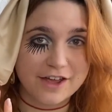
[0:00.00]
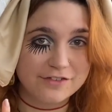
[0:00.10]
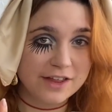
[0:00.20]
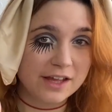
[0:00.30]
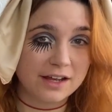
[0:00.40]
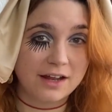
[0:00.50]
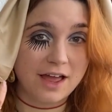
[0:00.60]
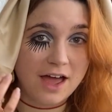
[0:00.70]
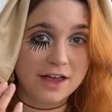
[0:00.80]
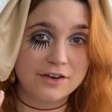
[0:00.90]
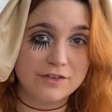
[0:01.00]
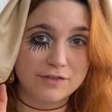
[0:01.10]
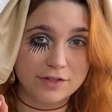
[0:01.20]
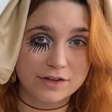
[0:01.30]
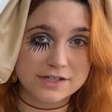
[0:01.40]
I feel like it kind
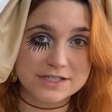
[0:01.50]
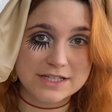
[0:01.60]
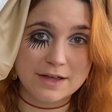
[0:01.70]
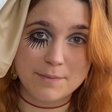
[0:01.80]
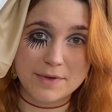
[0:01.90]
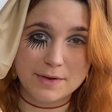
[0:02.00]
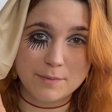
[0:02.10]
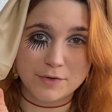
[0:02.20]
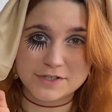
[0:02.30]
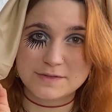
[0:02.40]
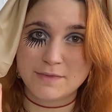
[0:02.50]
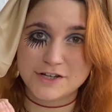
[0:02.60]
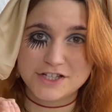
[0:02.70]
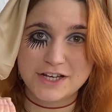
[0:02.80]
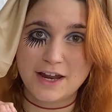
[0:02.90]
of looks a bit more
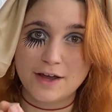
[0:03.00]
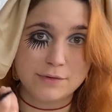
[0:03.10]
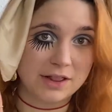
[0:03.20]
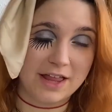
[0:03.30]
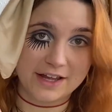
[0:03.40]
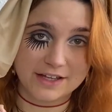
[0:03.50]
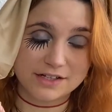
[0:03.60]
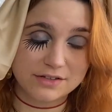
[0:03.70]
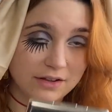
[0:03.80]
smudgy than I would like it to